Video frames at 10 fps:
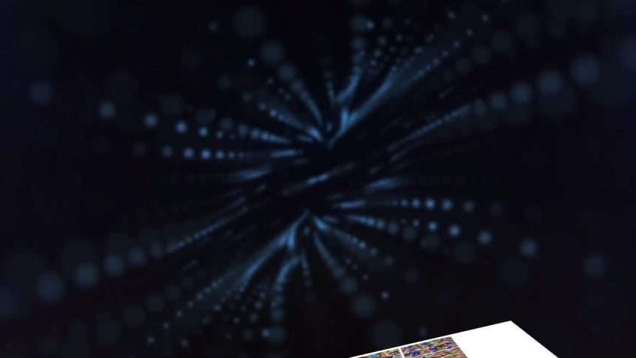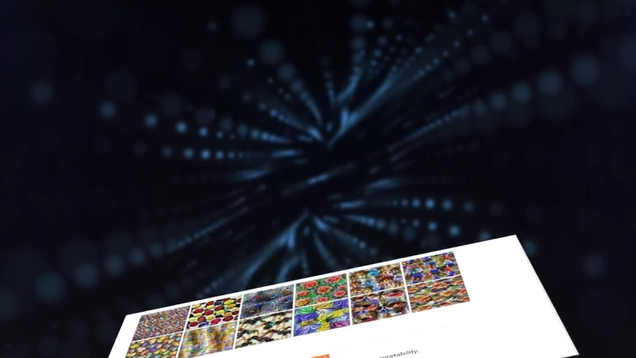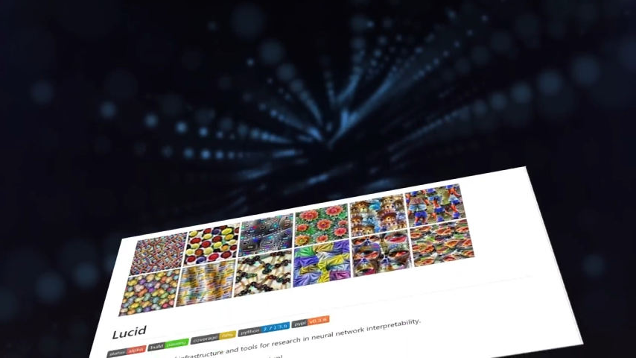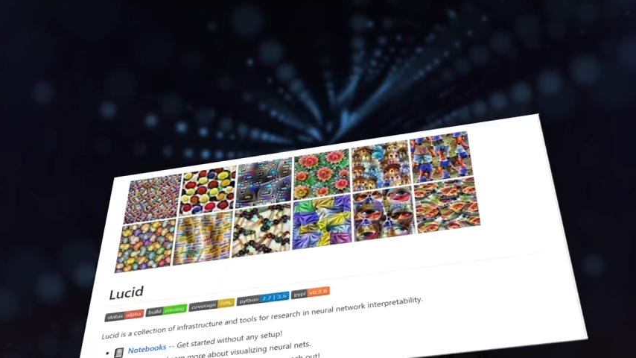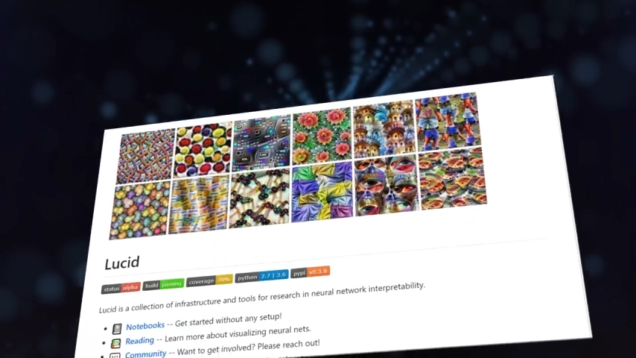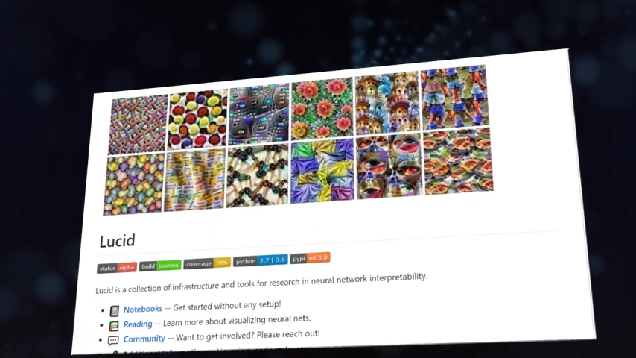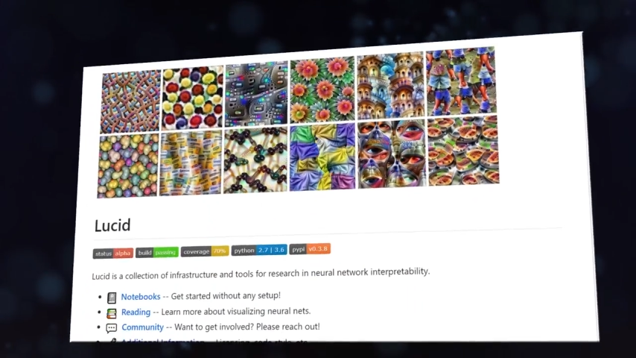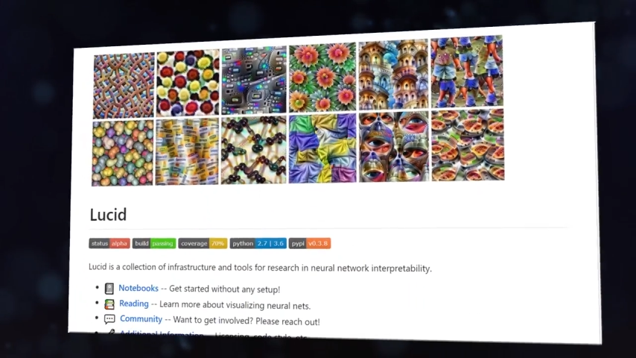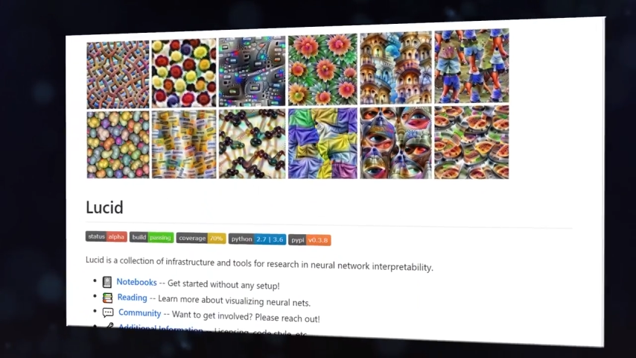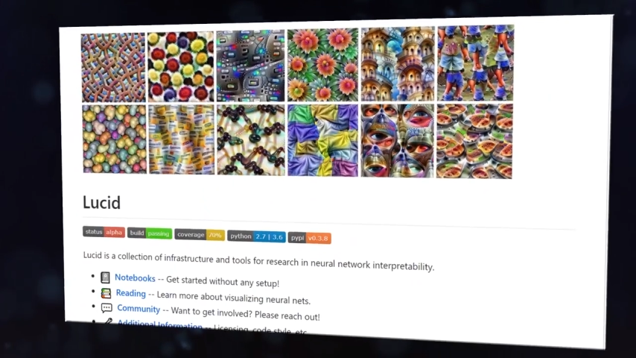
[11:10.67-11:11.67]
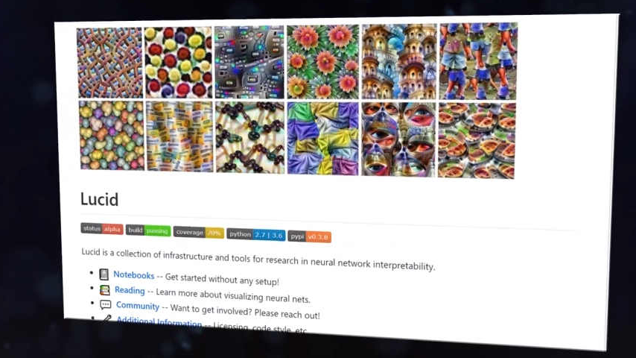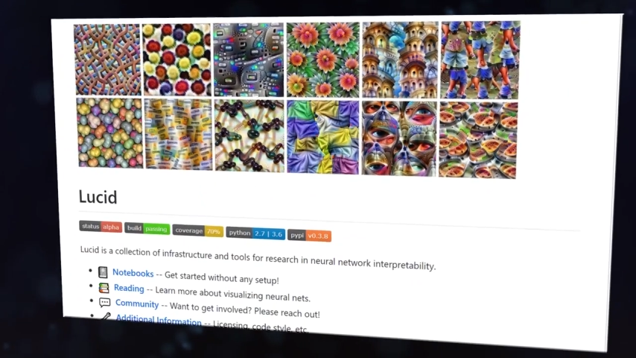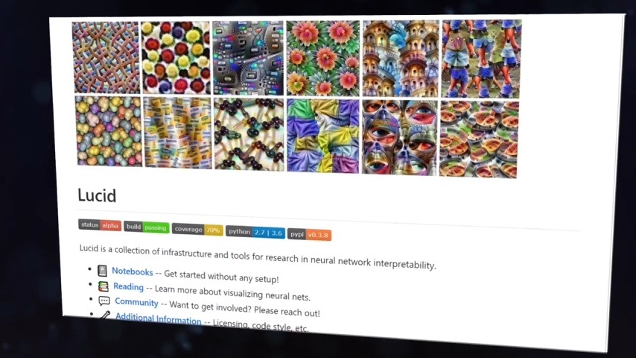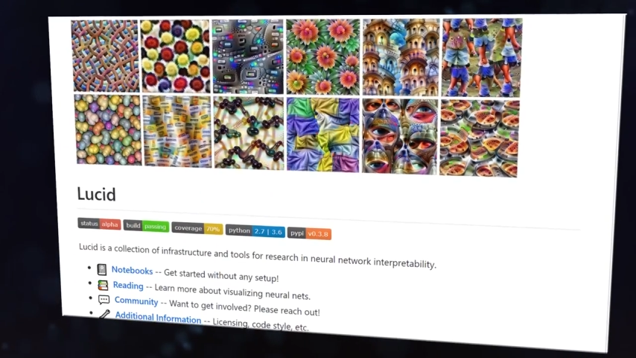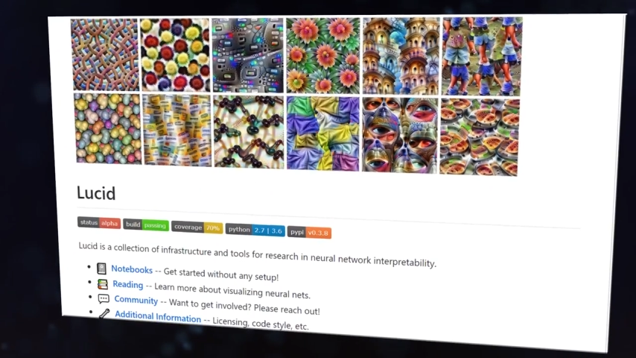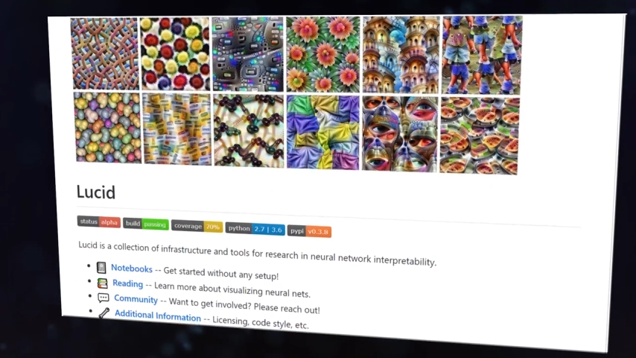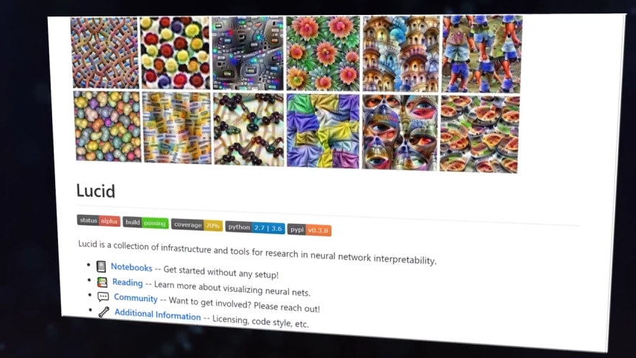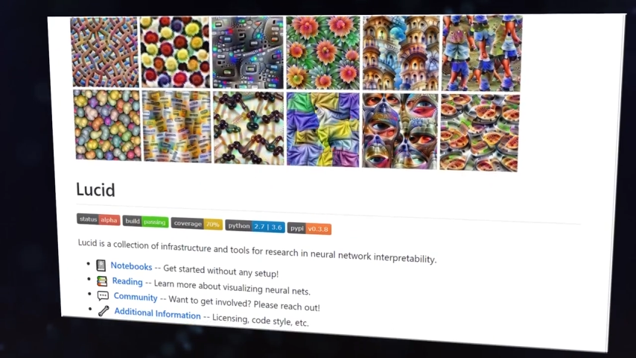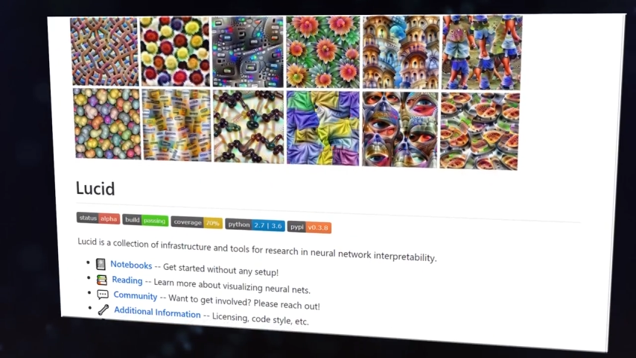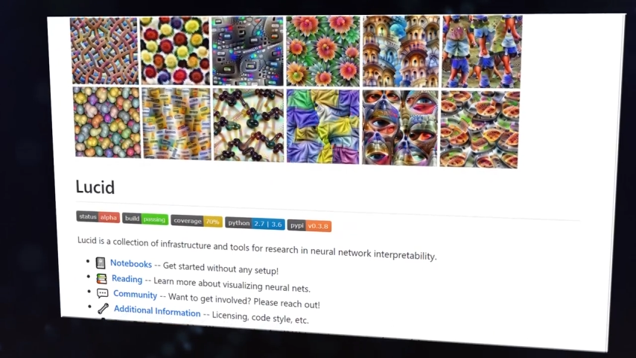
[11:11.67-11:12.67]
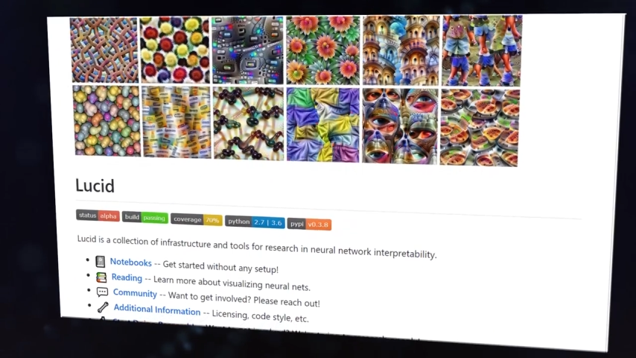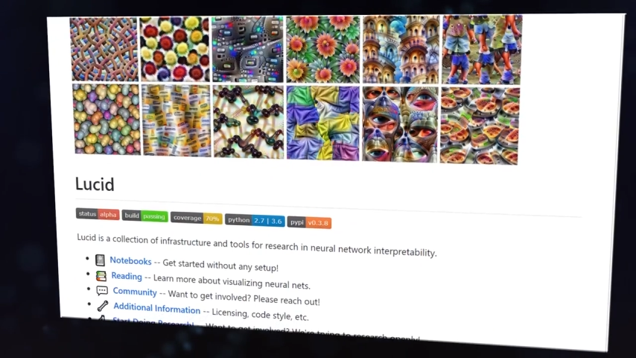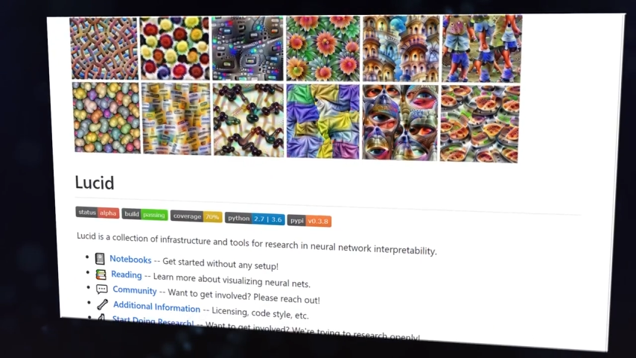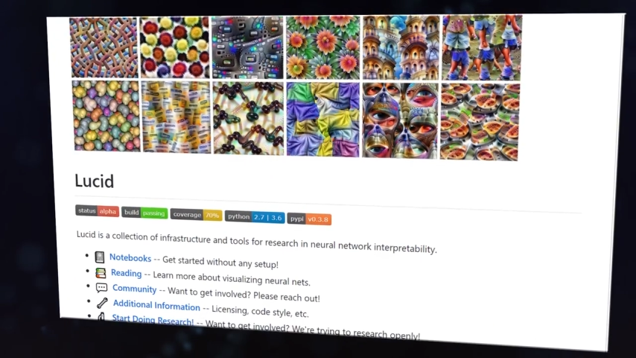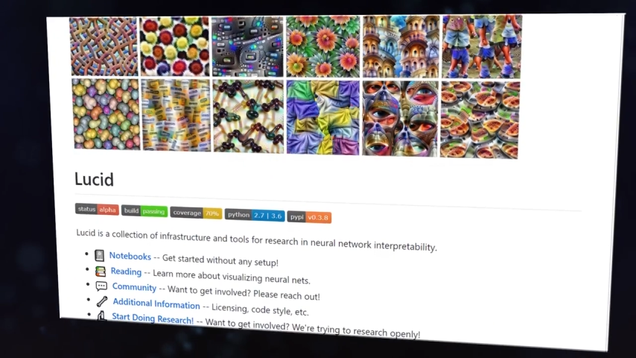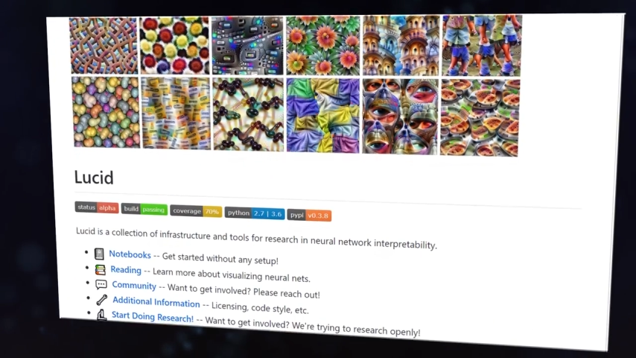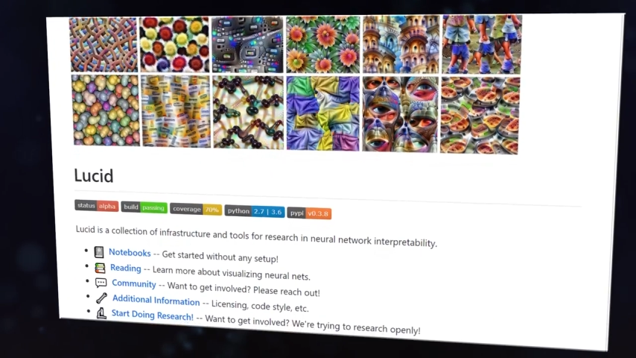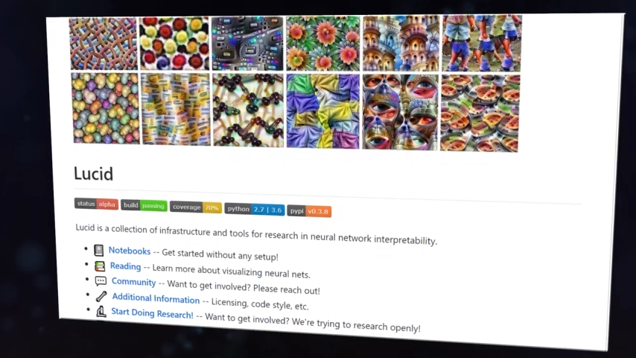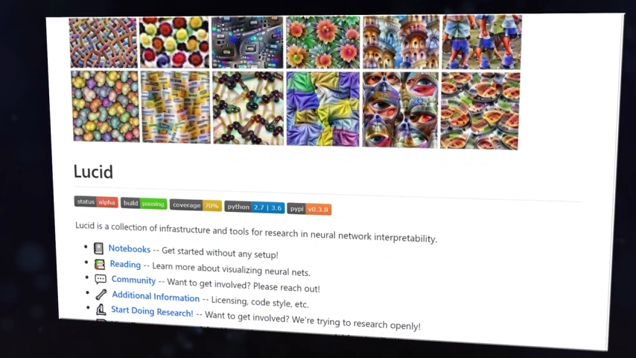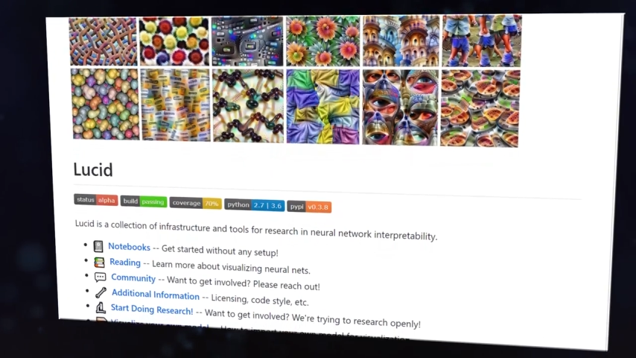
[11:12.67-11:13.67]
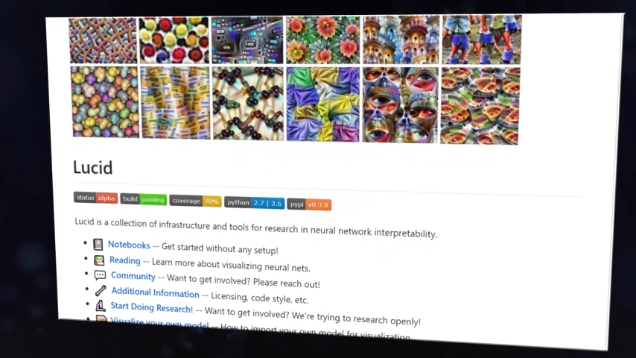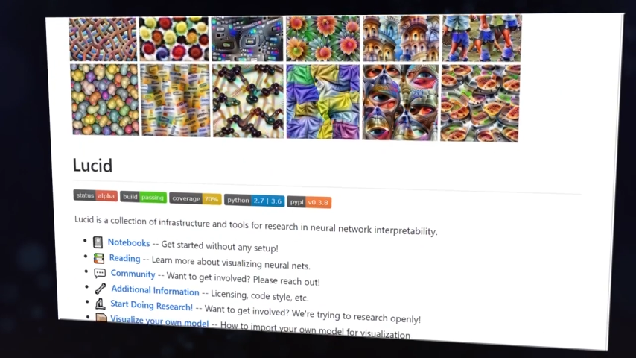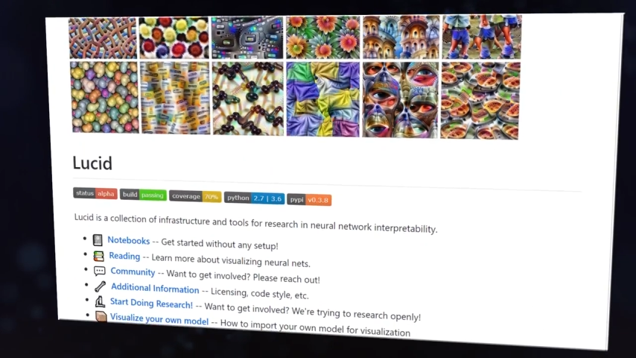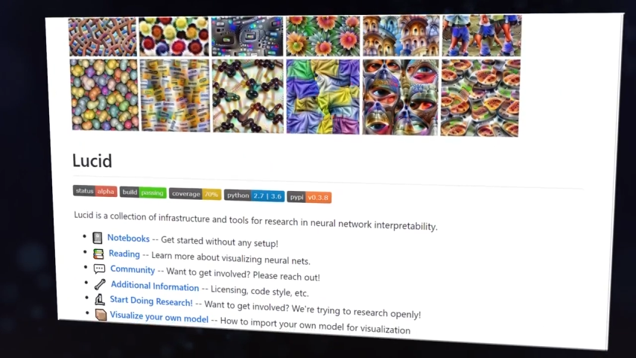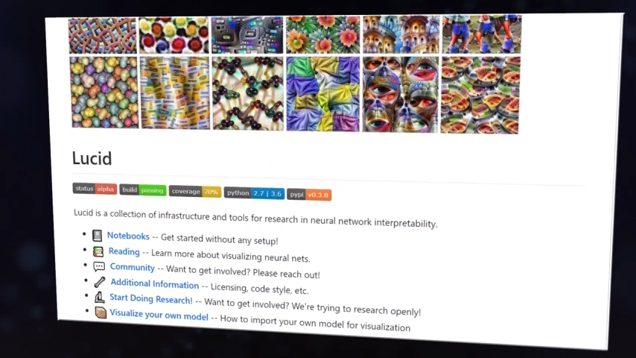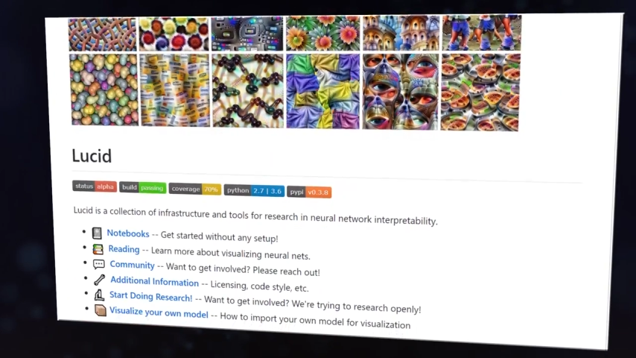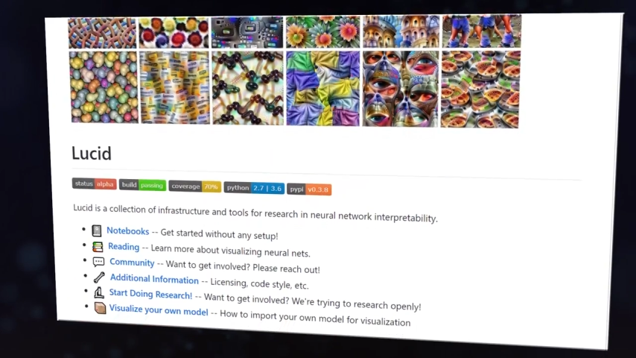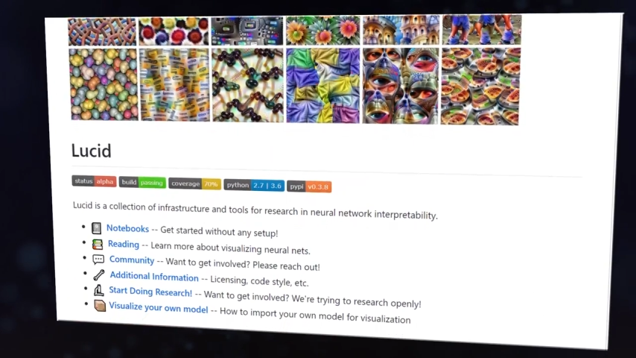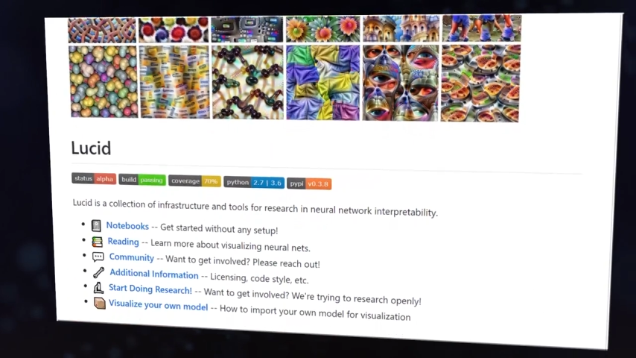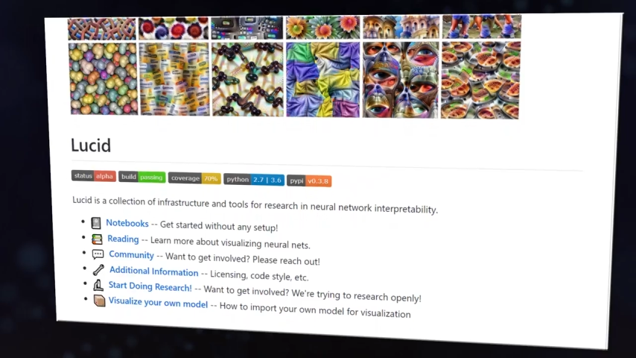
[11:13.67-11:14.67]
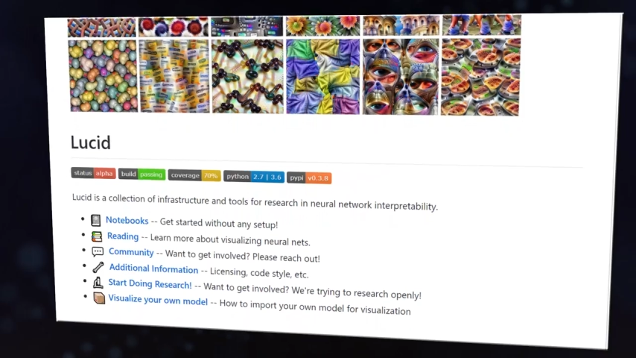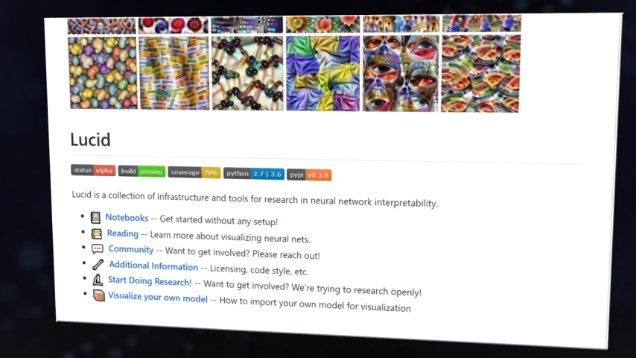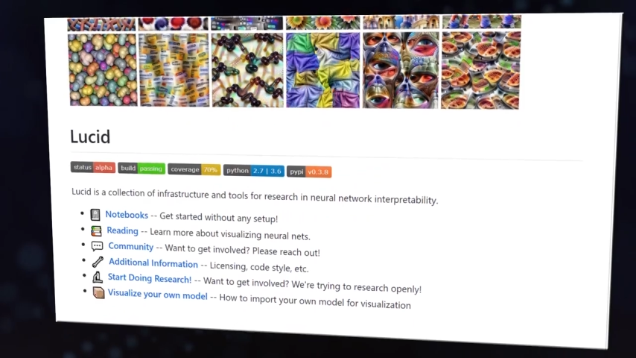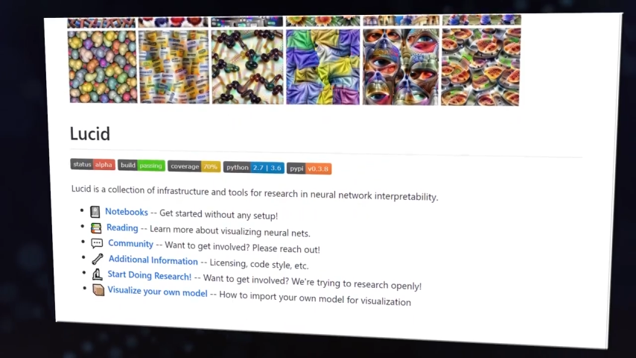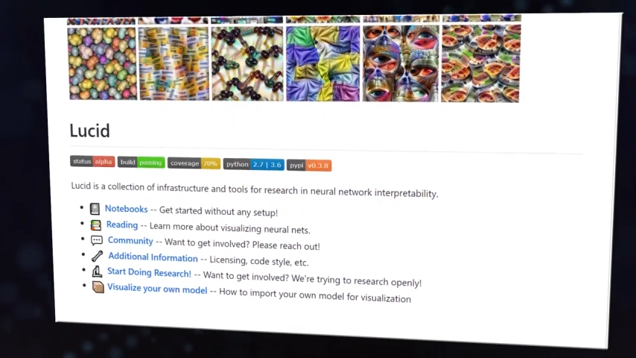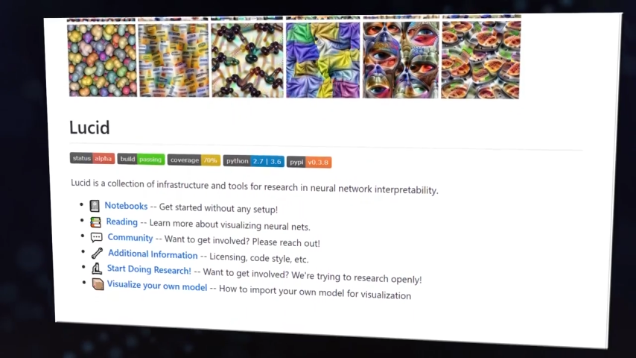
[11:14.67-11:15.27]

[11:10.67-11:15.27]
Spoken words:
No face is visible, so there are no lips to read.